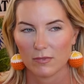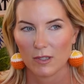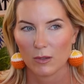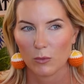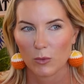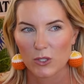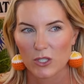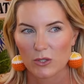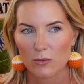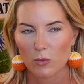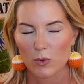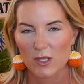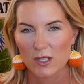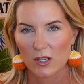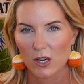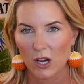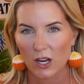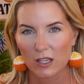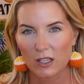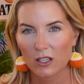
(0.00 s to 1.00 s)
which was
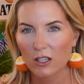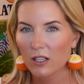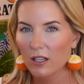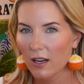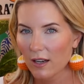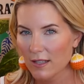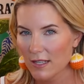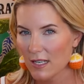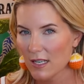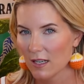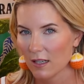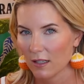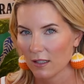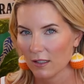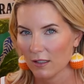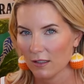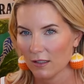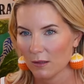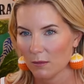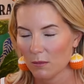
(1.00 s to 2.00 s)
not a good
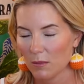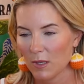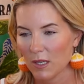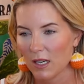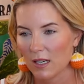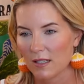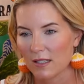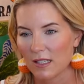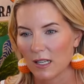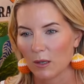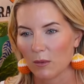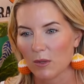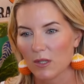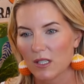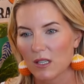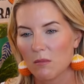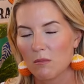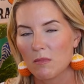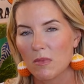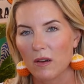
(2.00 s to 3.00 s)
idea because there were
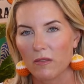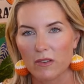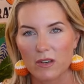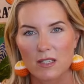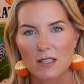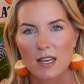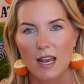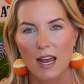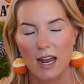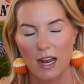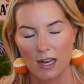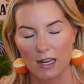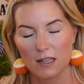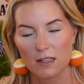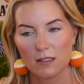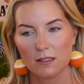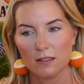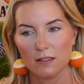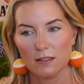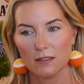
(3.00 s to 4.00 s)
some bevies had,
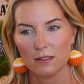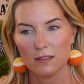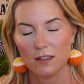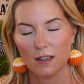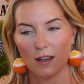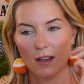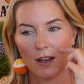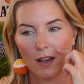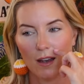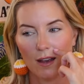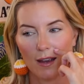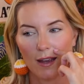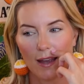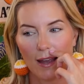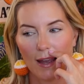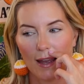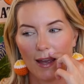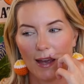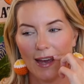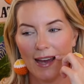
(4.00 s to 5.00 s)

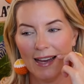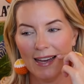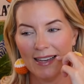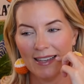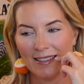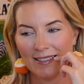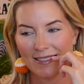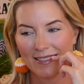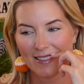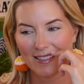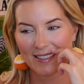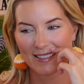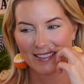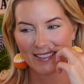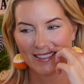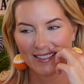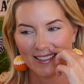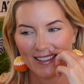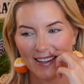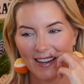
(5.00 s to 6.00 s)
and
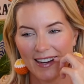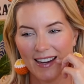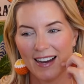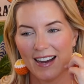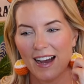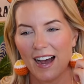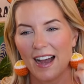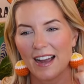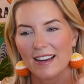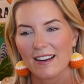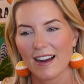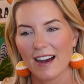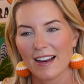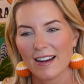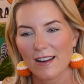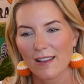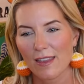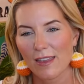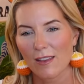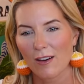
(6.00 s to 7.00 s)
I kind
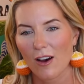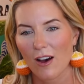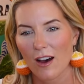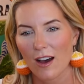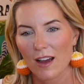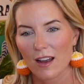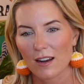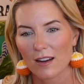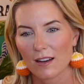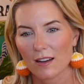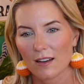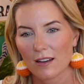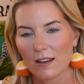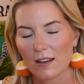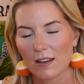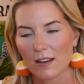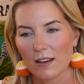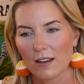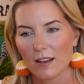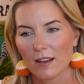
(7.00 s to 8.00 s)
of thought,
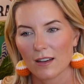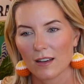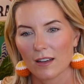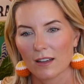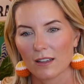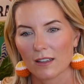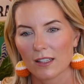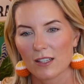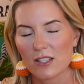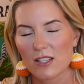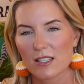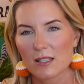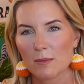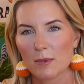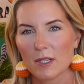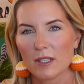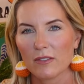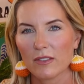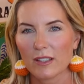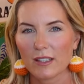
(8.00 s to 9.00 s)
because she's a
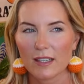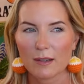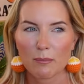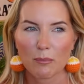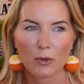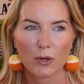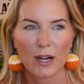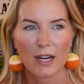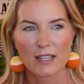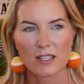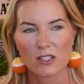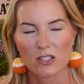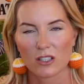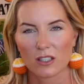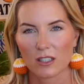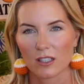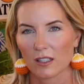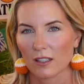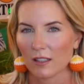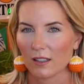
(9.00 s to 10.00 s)
bit of like a
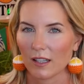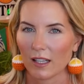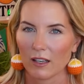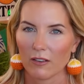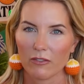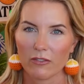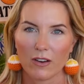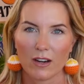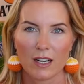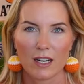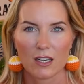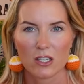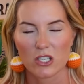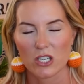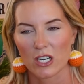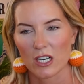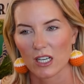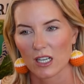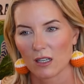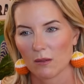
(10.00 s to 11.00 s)
prankster, like a funny
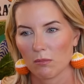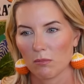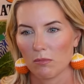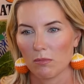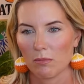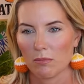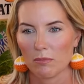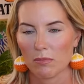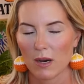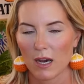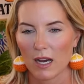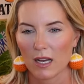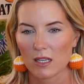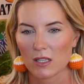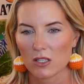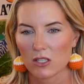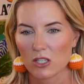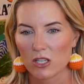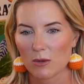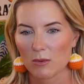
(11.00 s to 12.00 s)
chick,
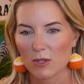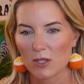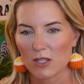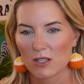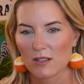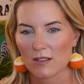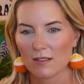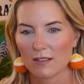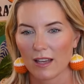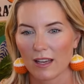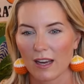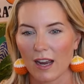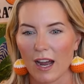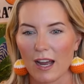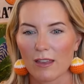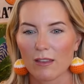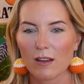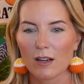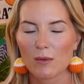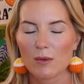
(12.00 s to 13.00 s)
but she was like,
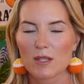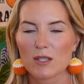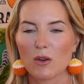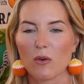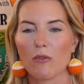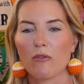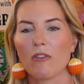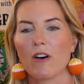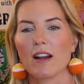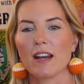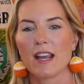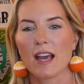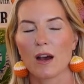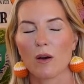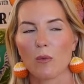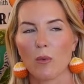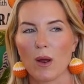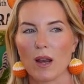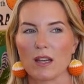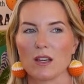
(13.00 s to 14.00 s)
I thought it was so funny how
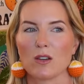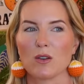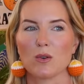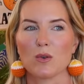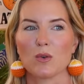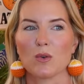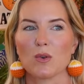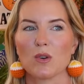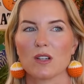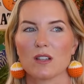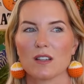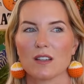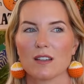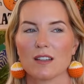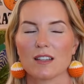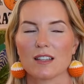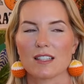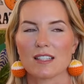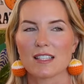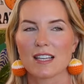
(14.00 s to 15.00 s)
when you
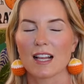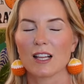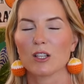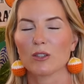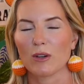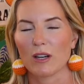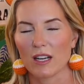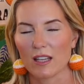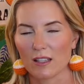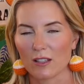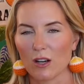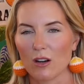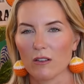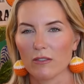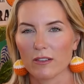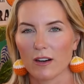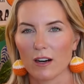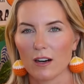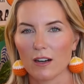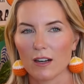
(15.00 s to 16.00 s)
accelerate in the golf
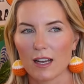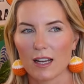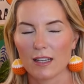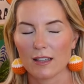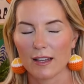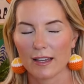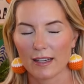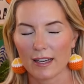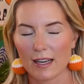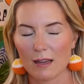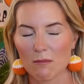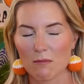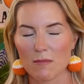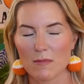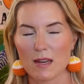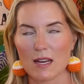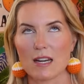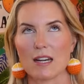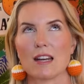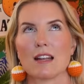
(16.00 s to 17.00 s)
cart, it like
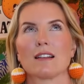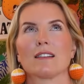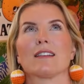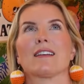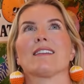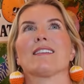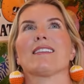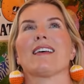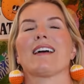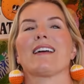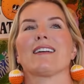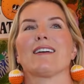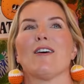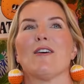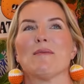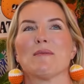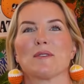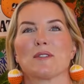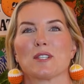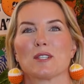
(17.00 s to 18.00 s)
immediately like
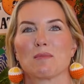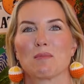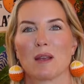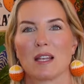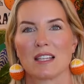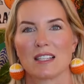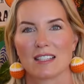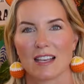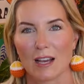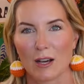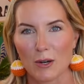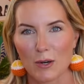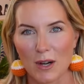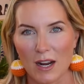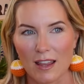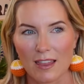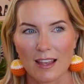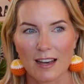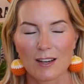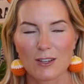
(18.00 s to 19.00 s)
almost spins out,
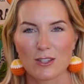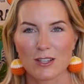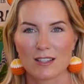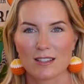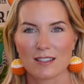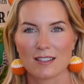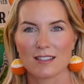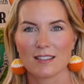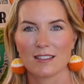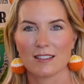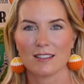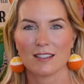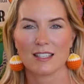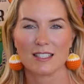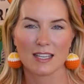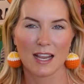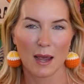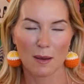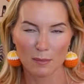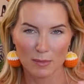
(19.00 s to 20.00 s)
and then it just, the
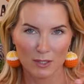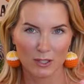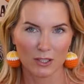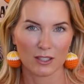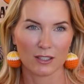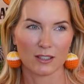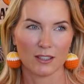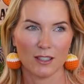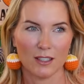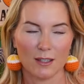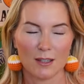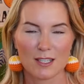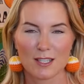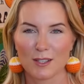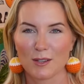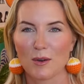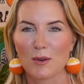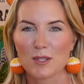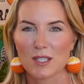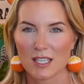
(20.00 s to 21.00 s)
dampener
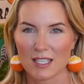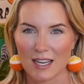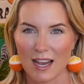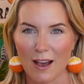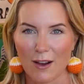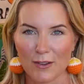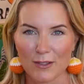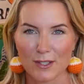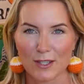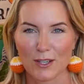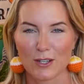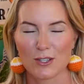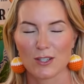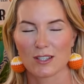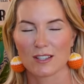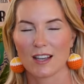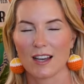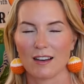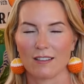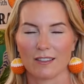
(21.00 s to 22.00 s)
slows it down. So you're
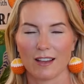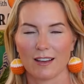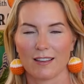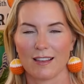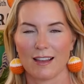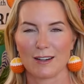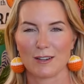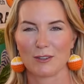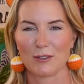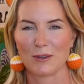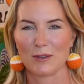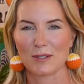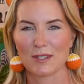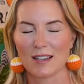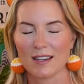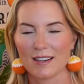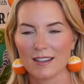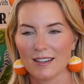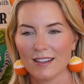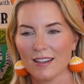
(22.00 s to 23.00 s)
just kind of like then
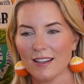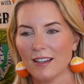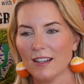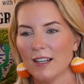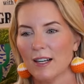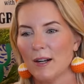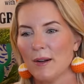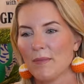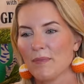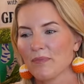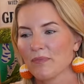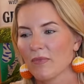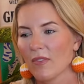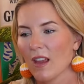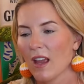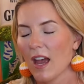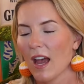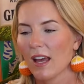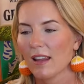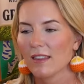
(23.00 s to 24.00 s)
cruising.
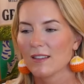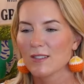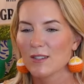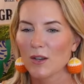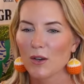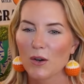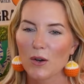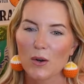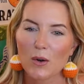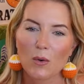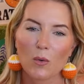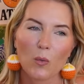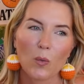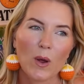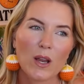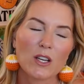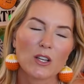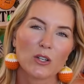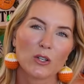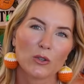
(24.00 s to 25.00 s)
And so
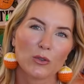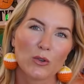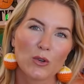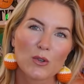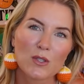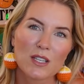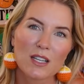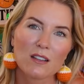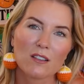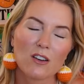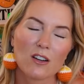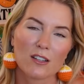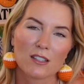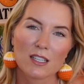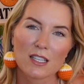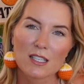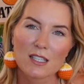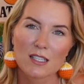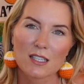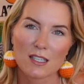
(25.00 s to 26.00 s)
when you're cruising long
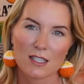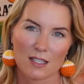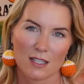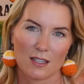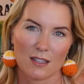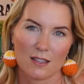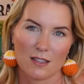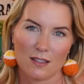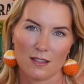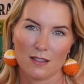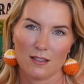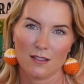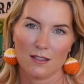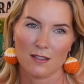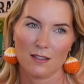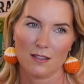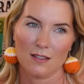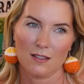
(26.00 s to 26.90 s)
distances,